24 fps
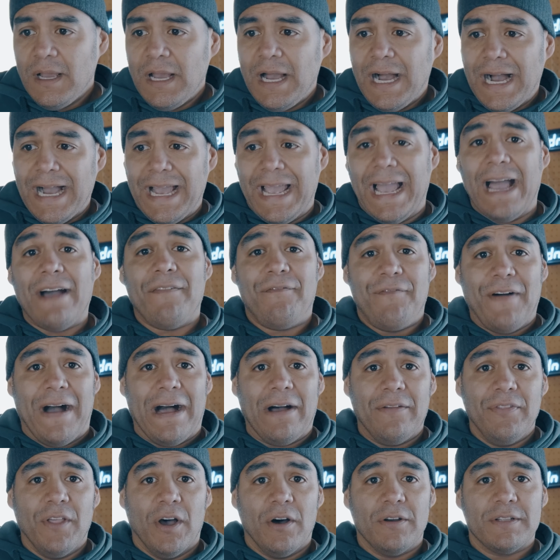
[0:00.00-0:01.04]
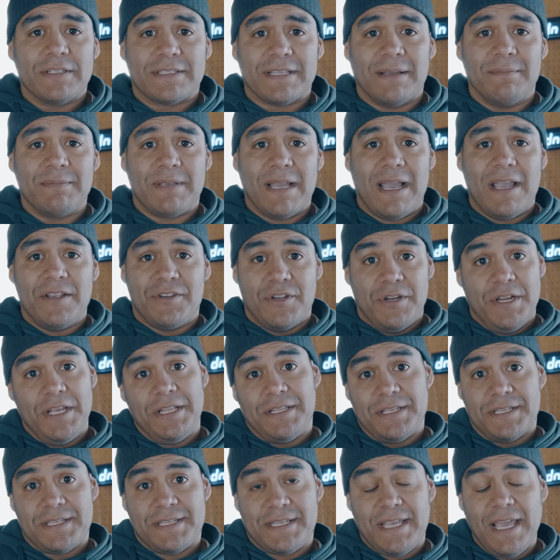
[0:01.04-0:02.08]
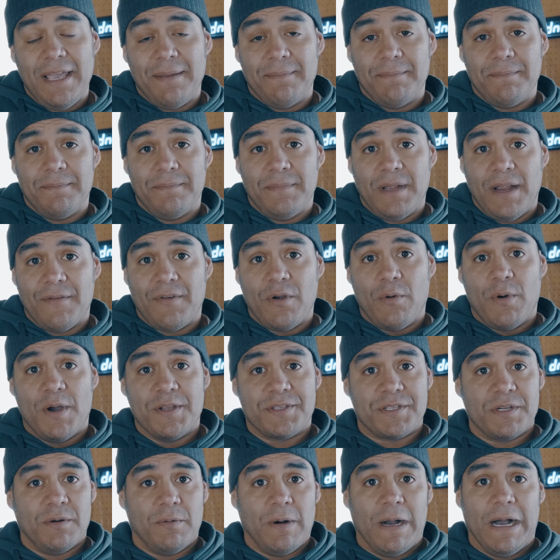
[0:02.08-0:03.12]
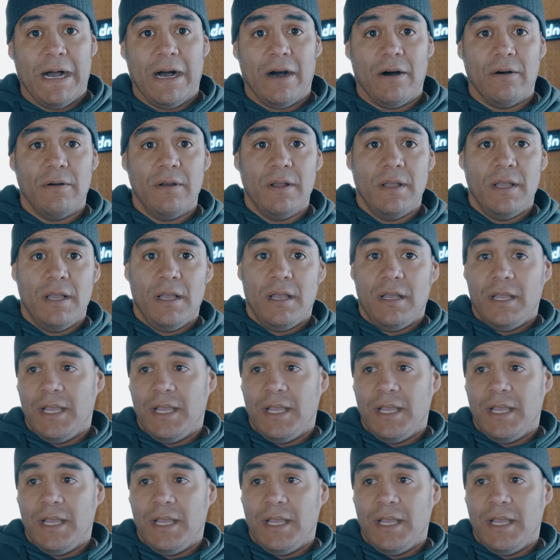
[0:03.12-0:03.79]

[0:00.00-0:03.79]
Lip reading: I have found, though, sometimes you need to skip every once in a while